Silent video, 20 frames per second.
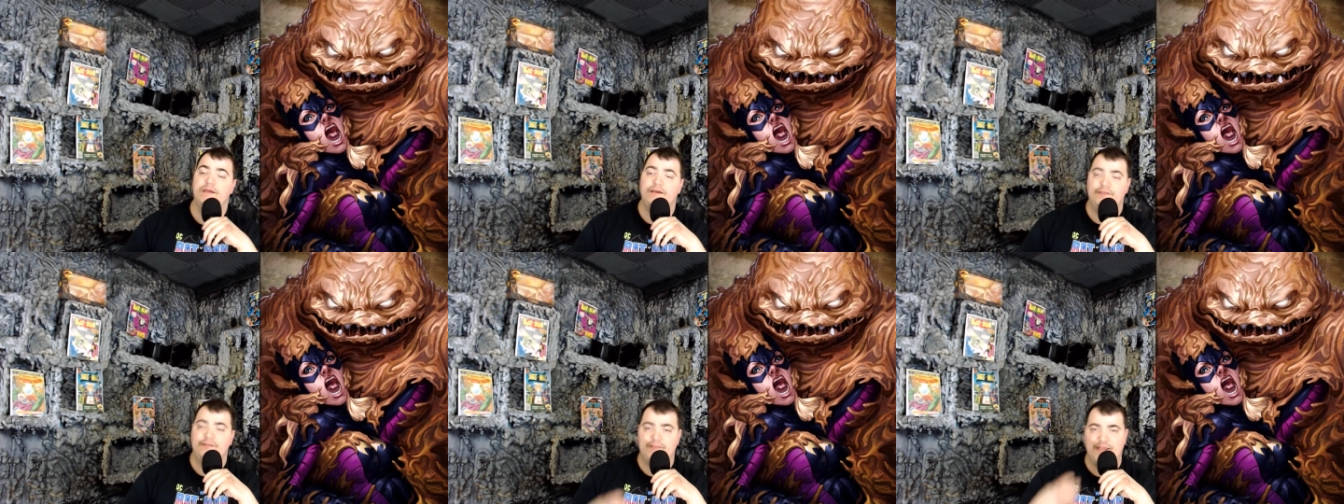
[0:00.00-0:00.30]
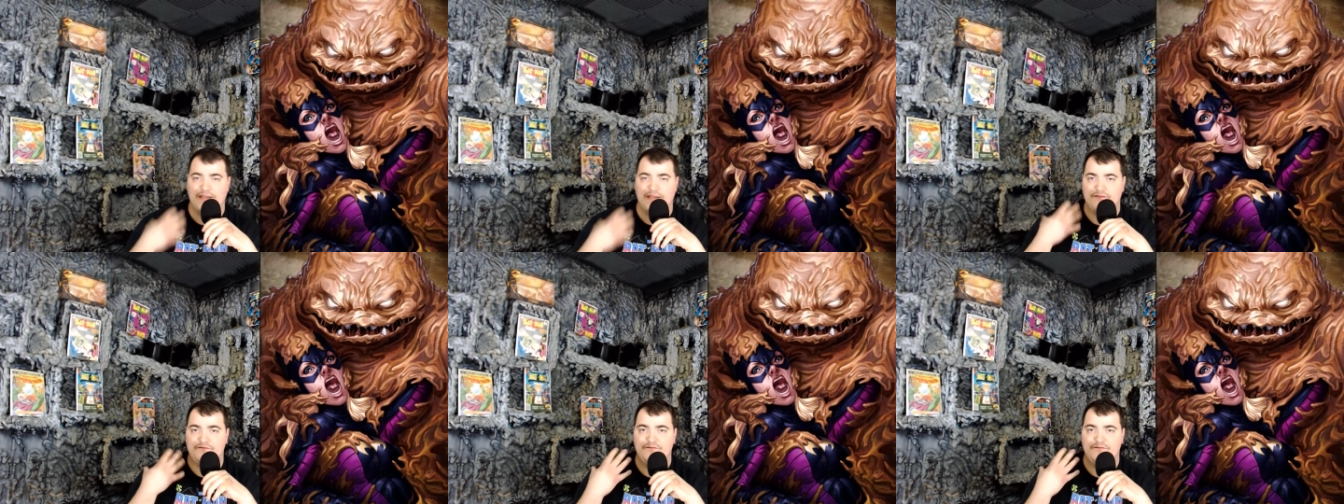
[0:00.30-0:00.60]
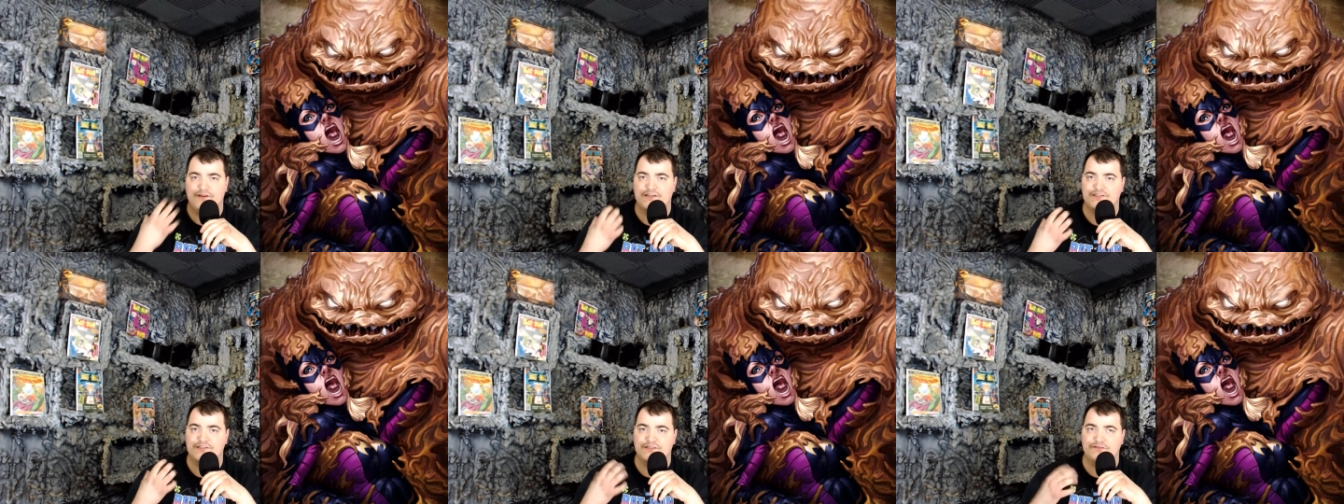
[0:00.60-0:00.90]
that can
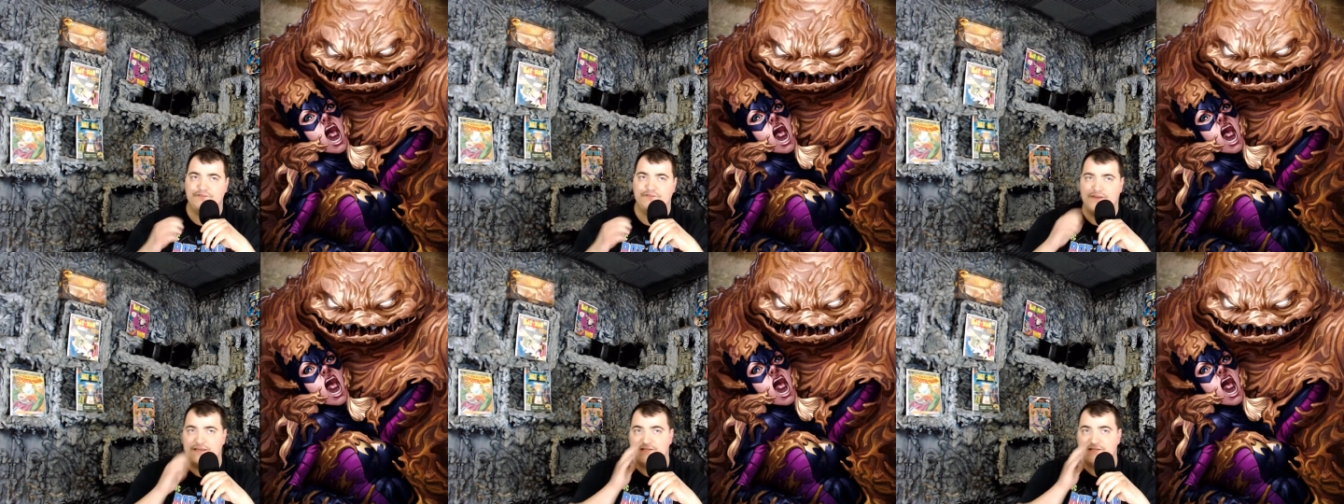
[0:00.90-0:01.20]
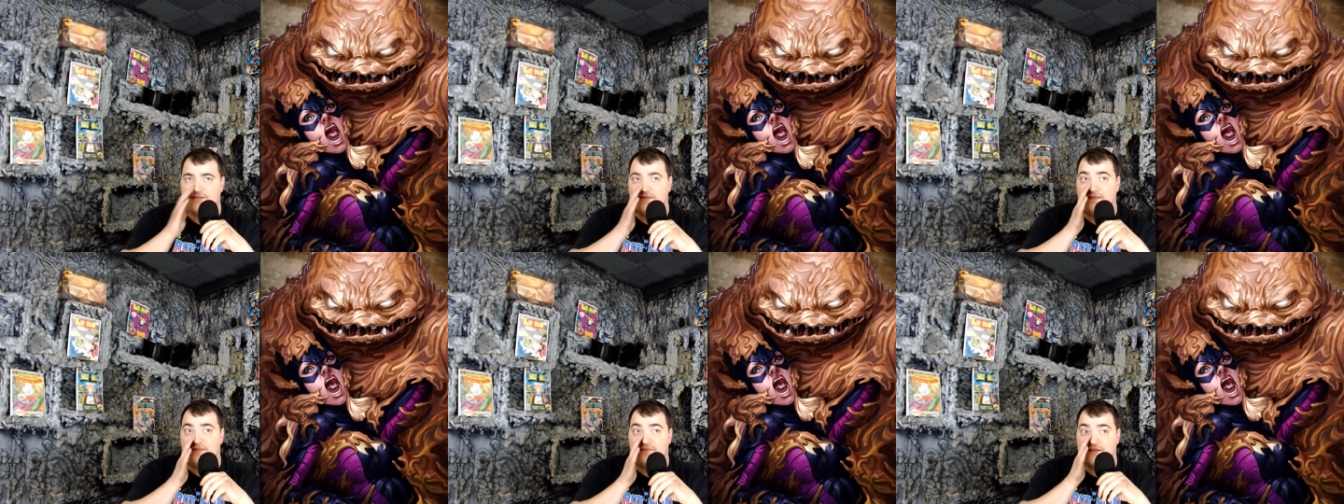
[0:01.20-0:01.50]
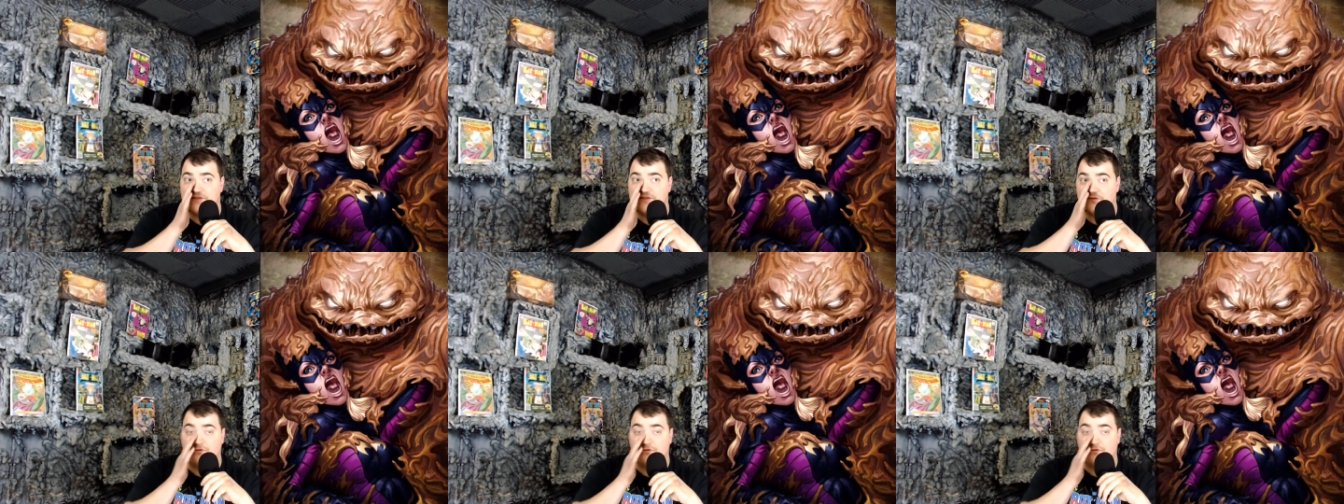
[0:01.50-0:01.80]
fix his face. I think
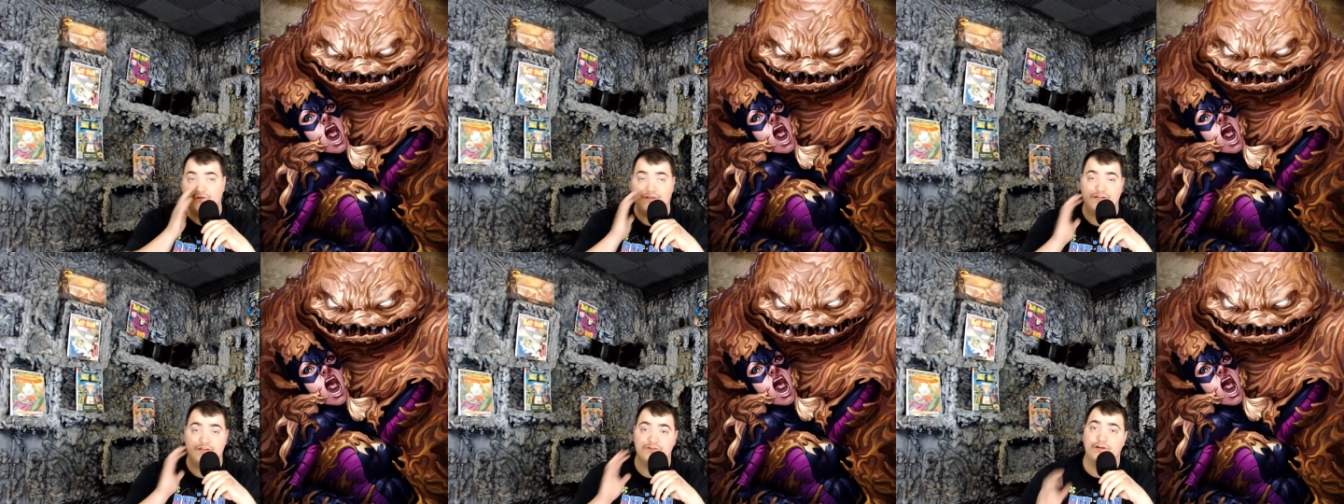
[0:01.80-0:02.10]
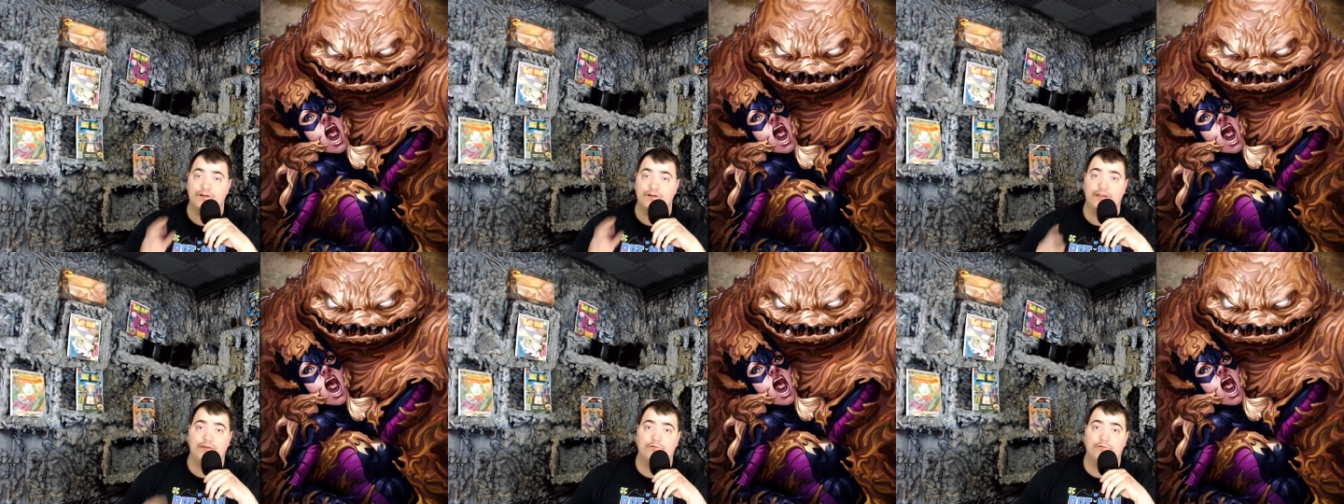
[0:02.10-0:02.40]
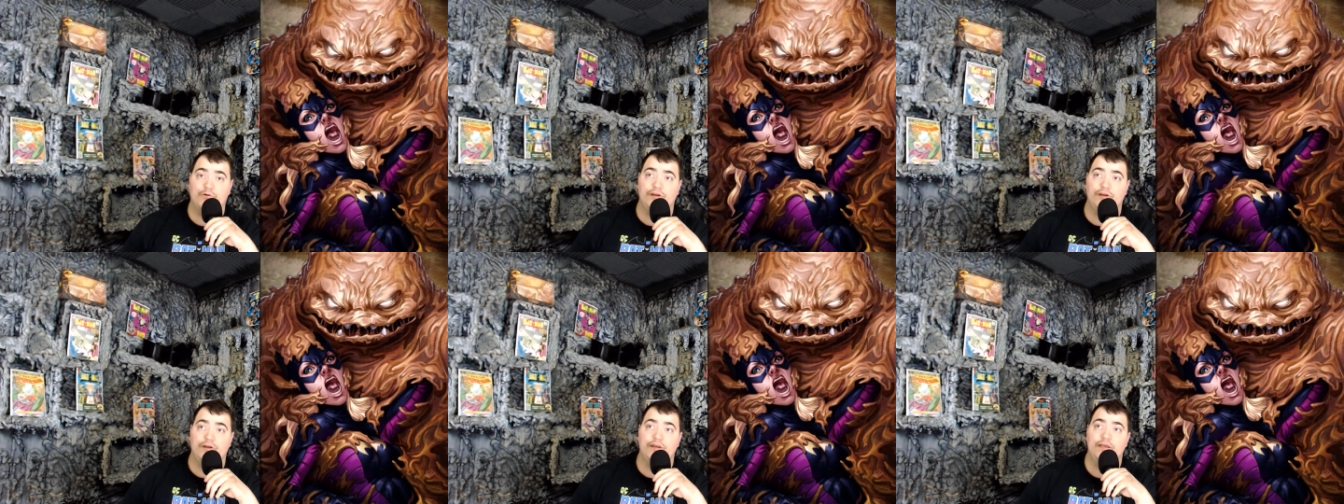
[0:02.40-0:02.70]
that's a really intriguing
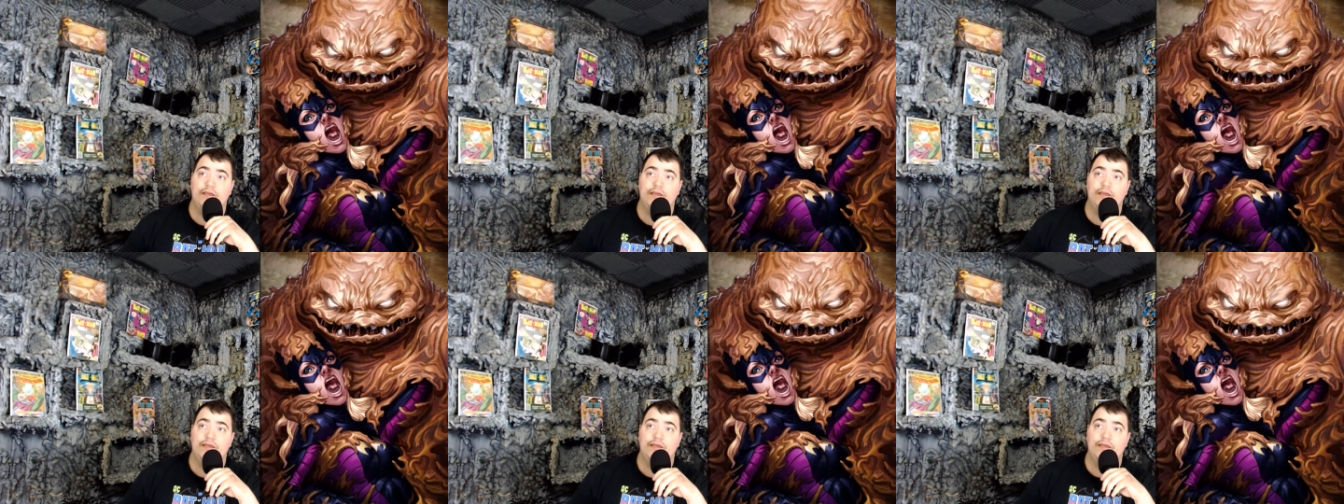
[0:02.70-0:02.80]
one.